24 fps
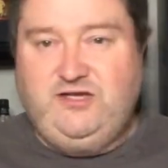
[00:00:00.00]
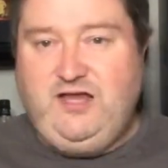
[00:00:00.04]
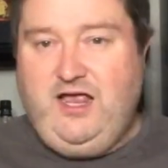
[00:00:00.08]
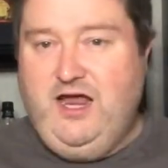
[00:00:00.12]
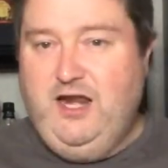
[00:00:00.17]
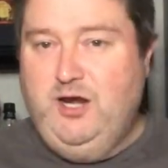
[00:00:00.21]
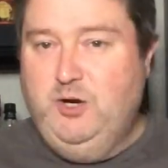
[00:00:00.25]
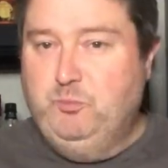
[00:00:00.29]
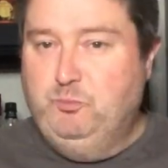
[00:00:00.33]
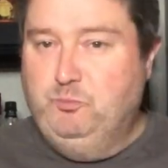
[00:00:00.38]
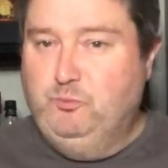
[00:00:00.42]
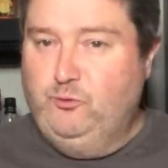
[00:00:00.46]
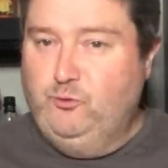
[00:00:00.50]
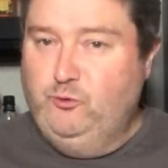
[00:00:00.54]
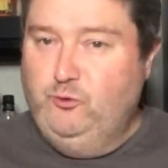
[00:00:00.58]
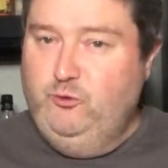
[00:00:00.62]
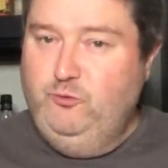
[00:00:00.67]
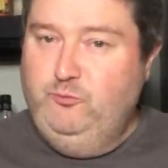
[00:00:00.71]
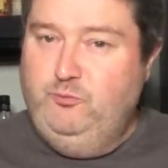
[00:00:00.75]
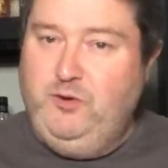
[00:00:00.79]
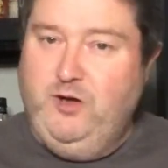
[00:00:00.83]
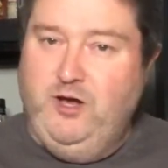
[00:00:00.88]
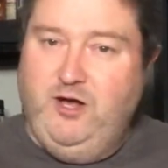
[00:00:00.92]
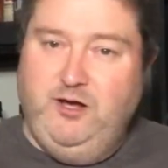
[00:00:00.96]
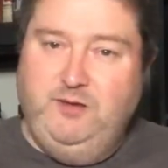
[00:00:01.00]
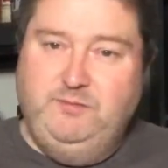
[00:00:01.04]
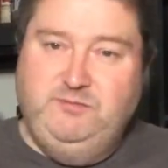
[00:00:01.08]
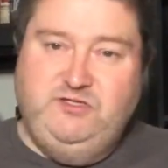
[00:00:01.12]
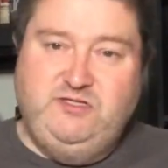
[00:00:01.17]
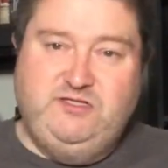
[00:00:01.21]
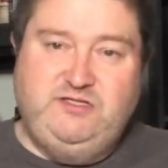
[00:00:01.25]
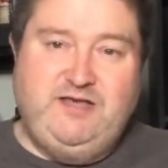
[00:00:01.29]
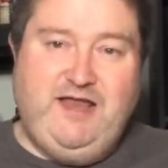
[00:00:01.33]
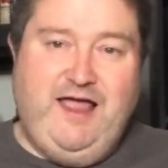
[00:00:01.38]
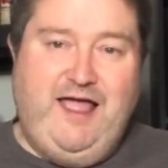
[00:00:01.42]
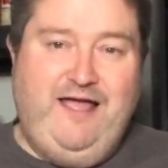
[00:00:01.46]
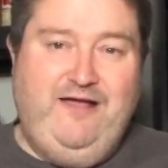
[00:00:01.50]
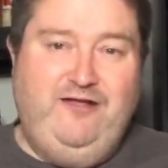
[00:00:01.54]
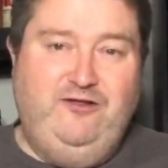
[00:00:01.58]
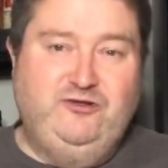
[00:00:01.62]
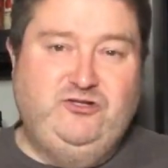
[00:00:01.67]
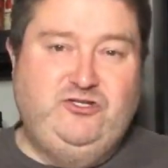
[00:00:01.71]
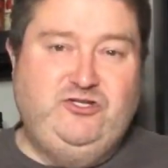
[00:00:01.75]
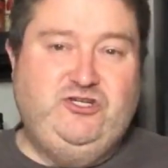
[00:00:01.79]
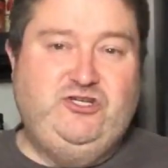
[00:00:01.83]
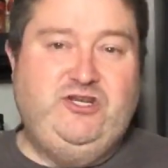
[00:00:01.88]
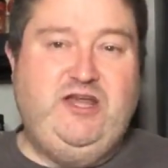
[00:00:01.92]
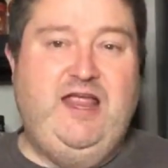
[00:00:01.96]
kind of brew pub style
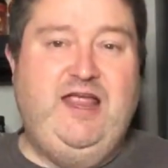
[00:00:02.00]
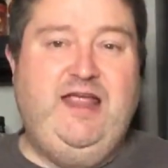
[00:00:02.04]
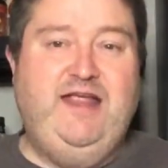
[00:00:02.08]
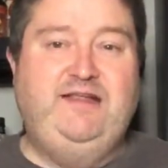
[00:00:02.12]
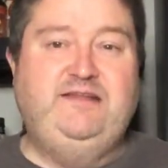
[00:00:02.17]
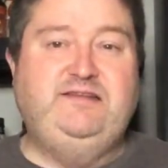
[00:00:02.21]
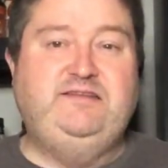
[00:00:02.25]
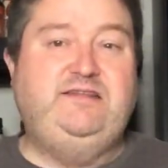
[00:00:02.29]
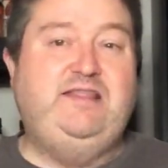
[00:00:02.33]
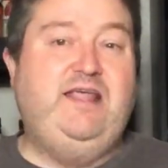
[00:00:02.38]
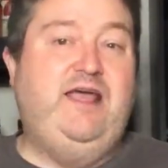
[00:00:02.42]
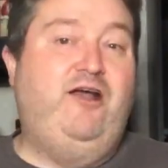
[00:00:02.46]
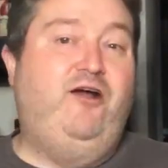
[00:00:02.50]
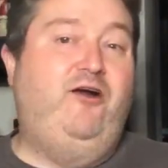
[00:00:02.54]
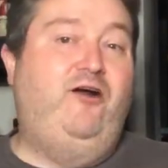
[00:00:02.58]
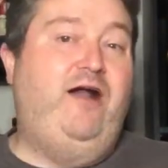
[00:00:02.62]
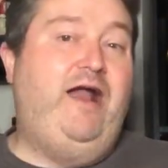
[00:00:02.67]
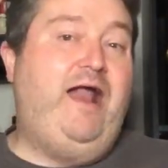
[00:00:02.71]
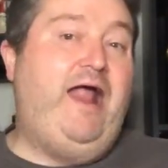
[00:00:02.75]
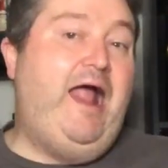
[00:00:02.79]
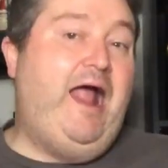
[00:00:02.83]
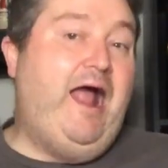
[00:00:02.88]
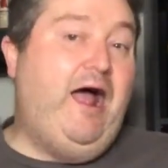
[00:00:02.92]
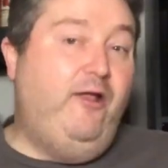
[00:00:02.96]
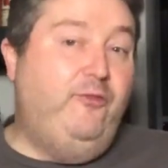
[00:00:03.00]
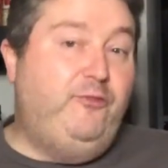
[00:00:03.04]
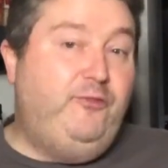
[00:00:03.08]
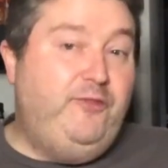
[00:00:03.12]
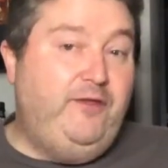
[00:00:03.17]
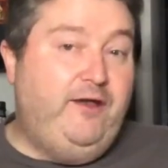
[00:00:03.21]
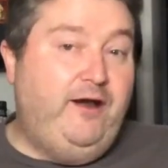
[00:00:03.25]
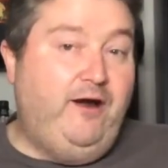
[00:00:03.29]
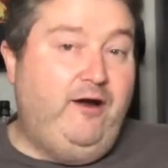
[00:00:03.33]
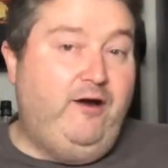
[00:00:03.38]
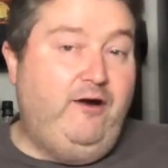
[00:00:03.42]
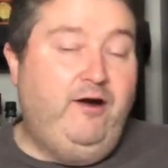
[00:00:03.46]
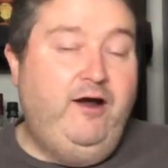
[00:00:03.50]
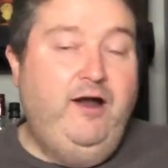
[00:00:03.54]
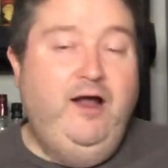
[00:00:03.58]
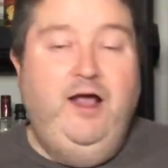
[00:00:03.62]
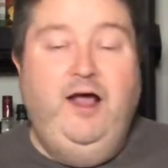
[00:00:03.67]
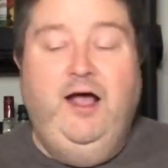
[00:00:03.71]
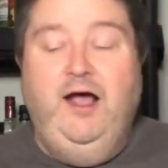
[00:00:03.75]
chains that are out there.